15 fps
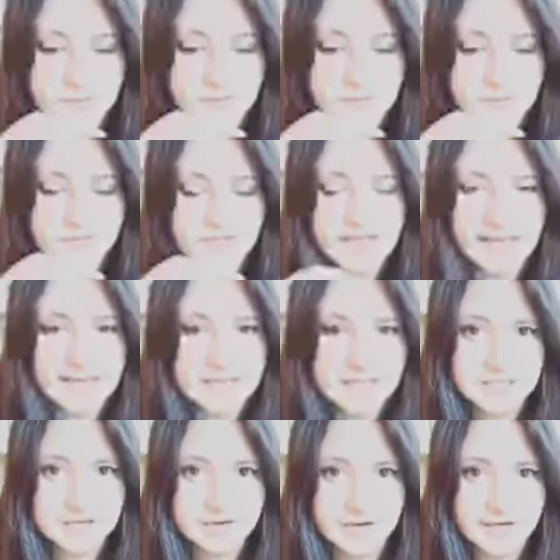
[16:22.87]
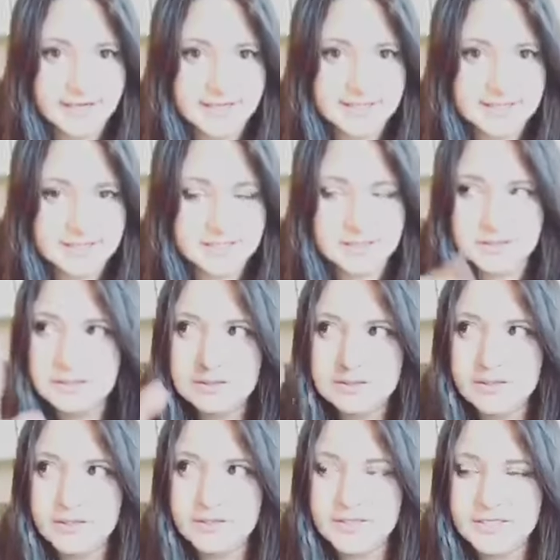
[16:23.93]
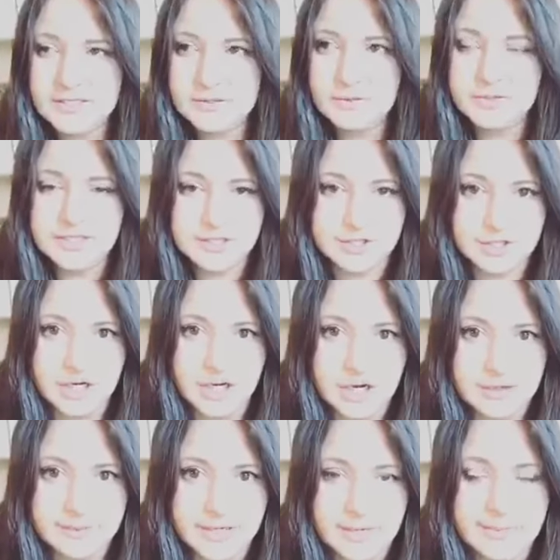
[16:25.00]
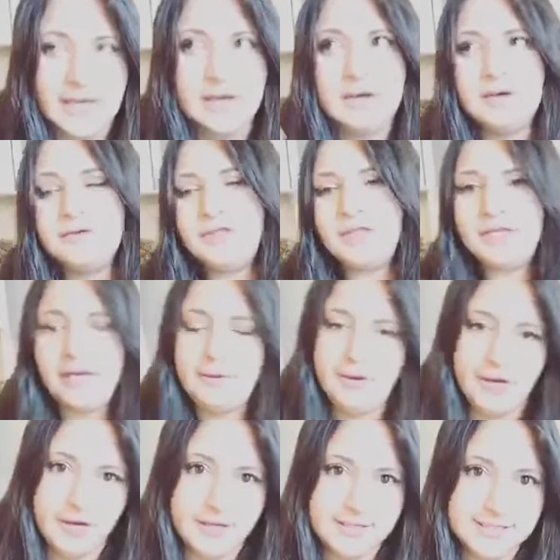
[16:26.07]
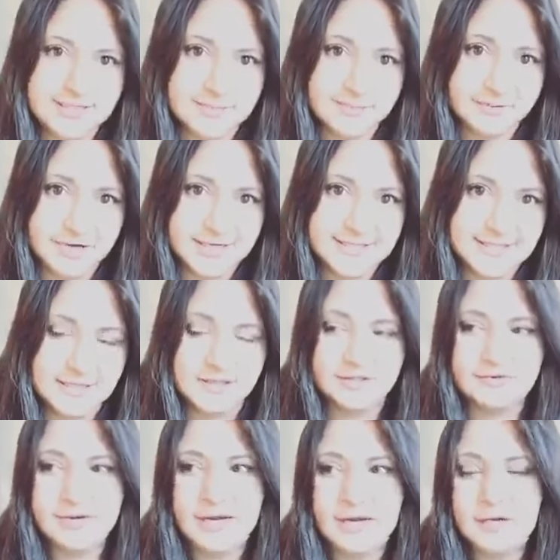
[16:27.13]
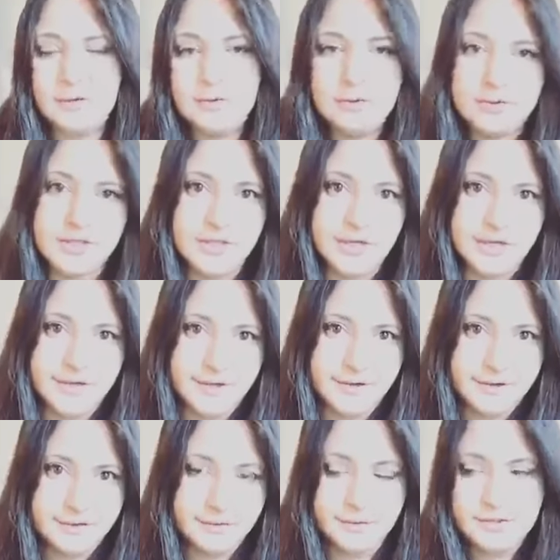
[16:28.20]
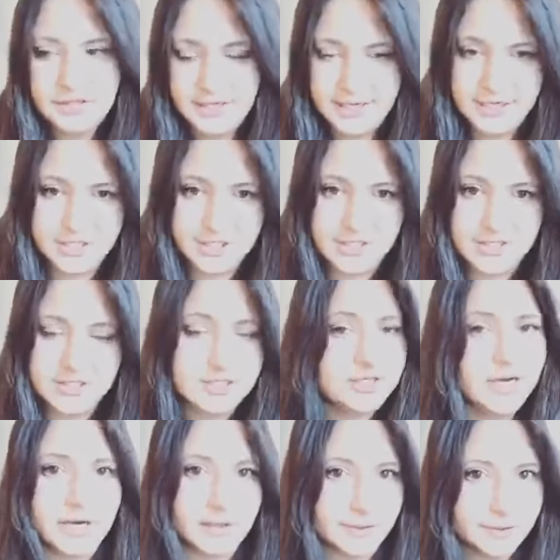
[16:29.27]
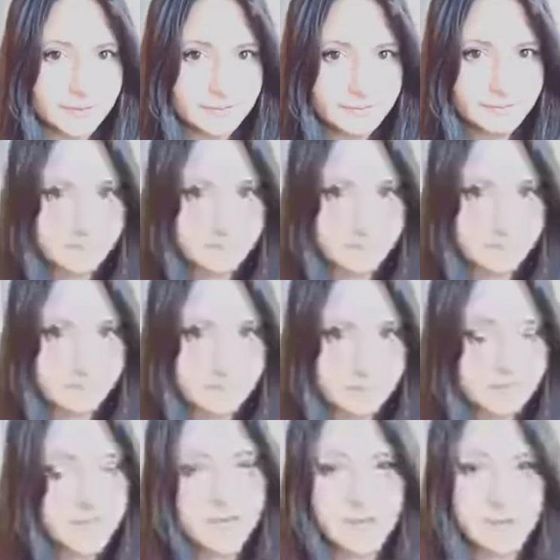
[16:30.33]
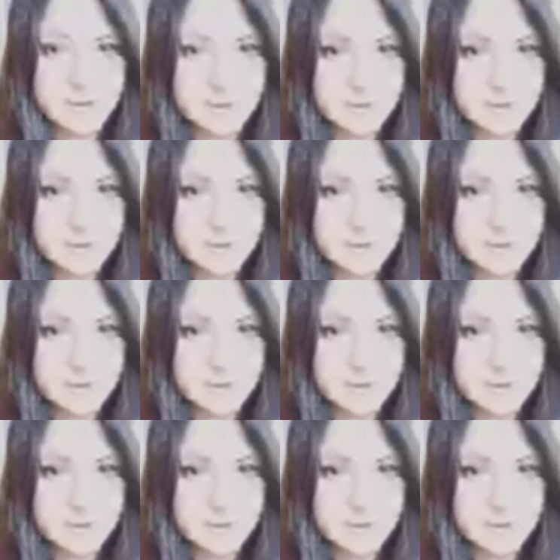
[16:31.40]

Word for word: The Antichrist this all this drama about oh, the Noahide is spreading throughout all the earth, all the nations. No, no.